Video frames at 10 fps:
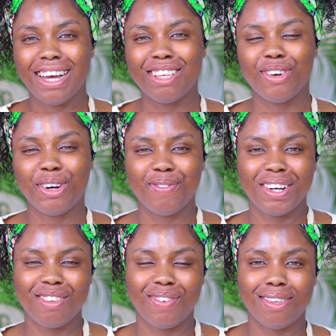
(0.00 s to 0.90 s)
guys, welcome
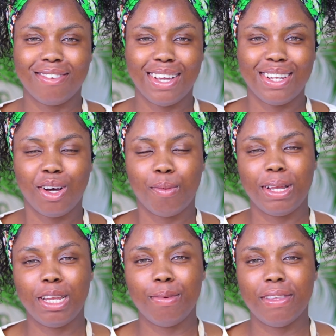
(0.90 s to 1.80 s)
back to my channel.
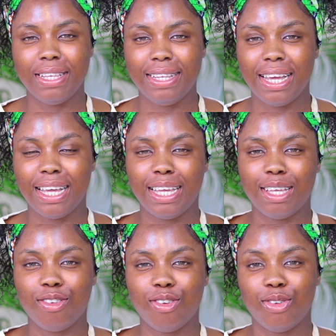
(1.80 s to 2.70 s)
My name is Lydia in
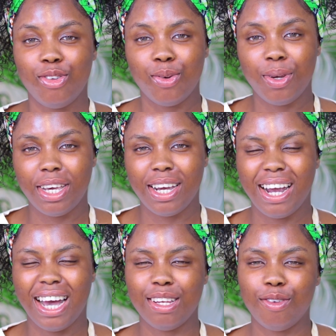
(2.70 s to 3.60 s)
case you're new
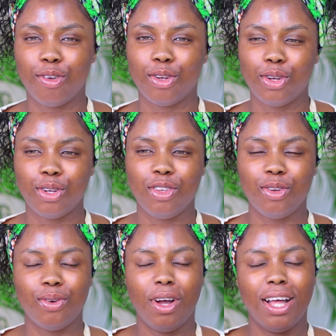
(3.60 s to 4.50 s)
here, and if you're not
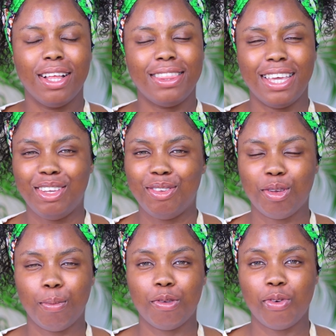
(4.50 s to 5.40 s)
new, thank you
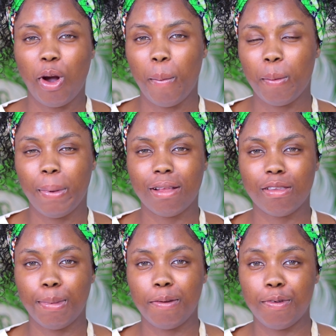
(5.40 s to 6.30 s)
so much for coming back
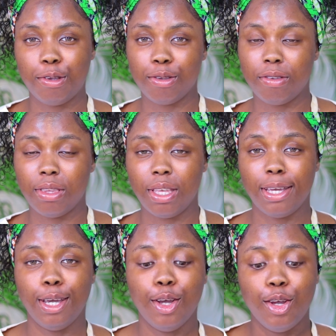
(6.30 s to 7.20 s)
to my video
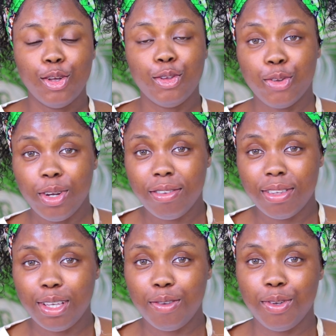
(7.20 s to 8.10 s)
today. So in
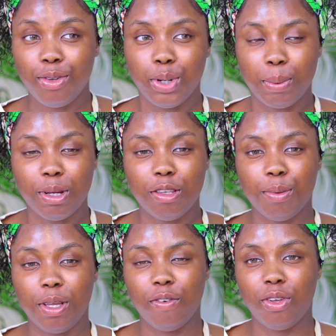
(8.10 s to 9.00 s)
today's video, I'm going to
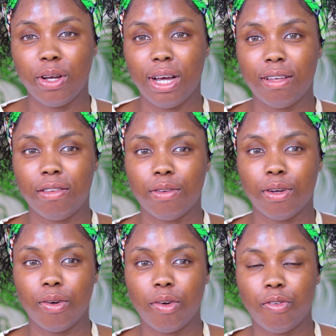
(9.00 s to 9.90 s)
be giving you guys
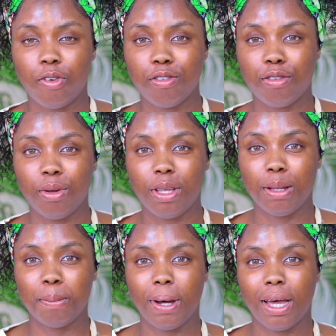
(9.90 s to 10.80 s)
a first look
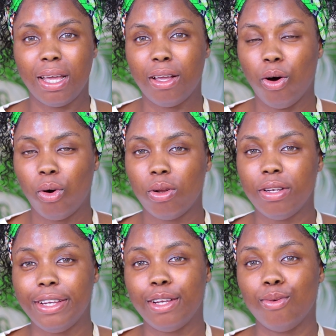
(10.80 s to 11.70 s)
in my
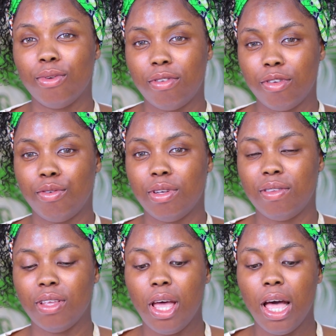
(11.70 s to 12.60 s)
holiday look
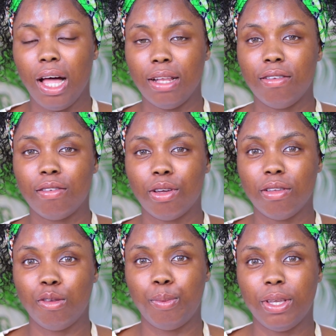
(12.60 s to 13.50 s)
series, and this is
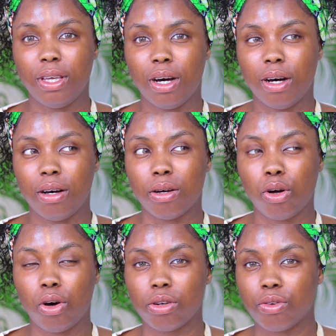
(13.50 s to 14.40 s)
going to be
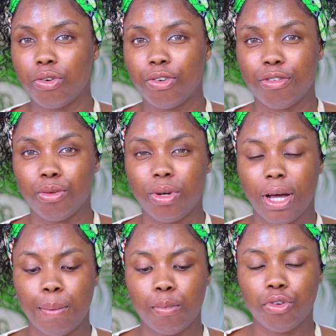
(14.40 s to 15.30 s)
a cut crease look.
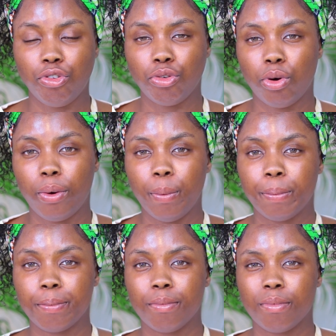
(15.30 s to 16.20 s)
I'm not sure
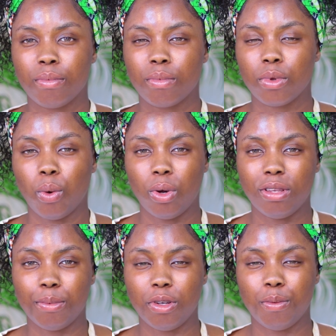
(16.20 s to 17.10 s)

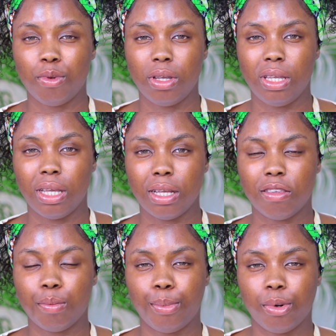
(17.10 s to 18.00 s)
what I'm going to be doing
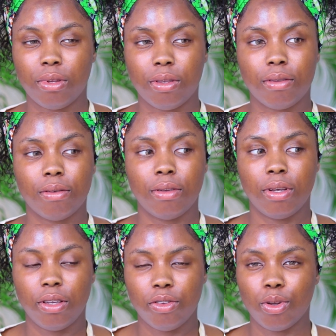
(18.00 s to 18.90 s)
yet, but
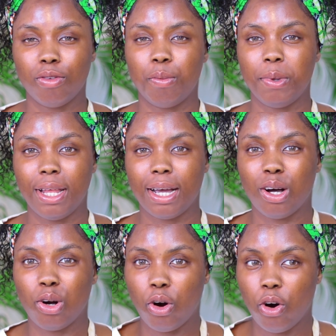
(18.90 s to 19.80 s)
it's going to be
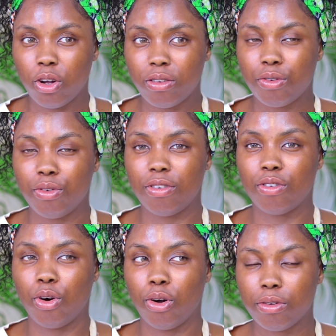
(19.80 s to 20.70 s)
like a cut
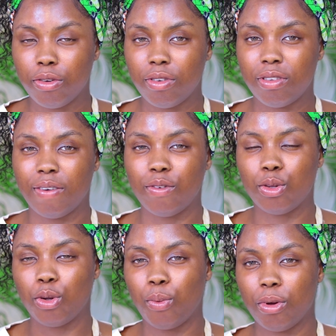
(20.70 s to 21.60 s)
crease. I've
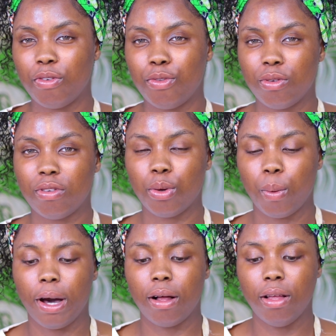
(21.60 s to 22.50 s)
not done one of those in a
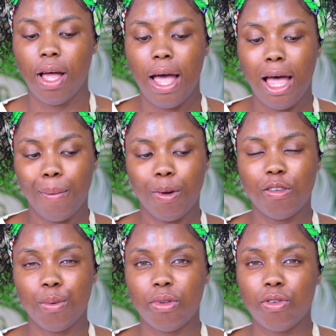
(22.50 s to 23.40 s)
while. I'm
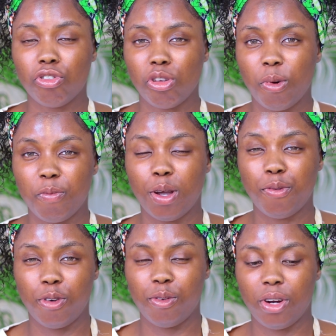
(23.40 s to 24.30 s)
going to be doing some of
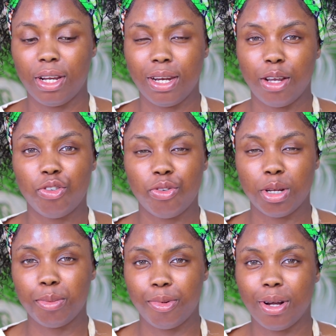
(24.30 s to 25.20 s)
my favorite
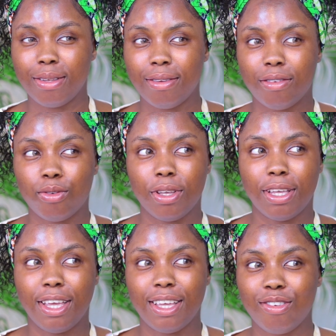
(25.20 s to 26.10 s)
Nigerian brands, so in
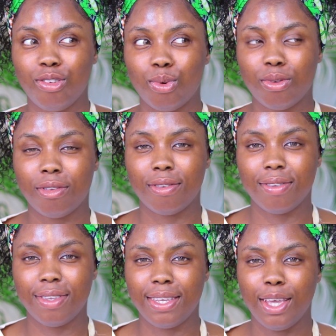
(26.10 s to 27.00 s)
case you want to
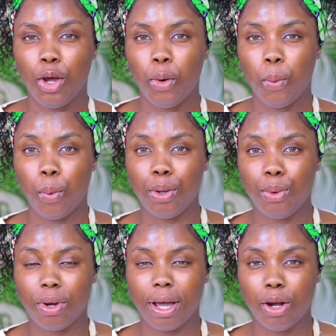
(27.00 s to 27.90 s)
see what
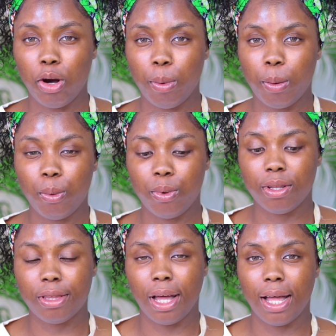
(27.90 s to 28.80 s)
look I come up
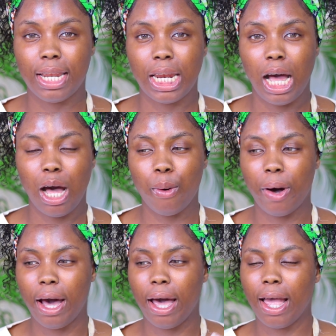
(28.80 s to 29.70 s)
with and how
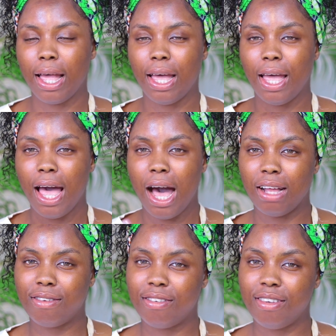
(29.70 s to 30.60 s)
I
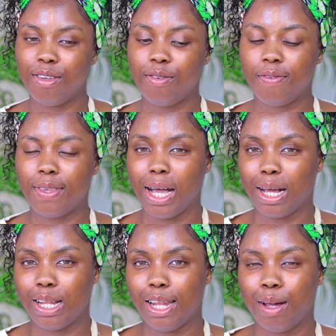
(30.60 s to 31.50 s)
achieve
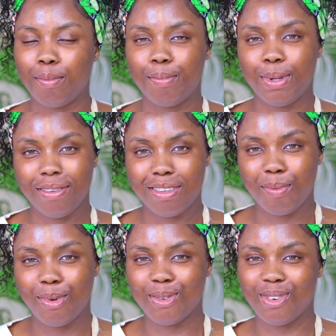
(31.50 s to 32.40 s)
that glam, please
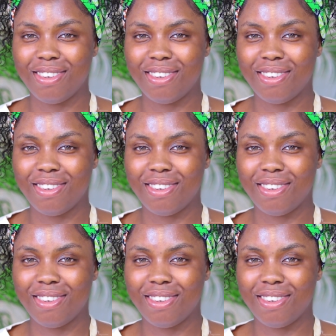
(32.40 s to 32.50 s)
keep on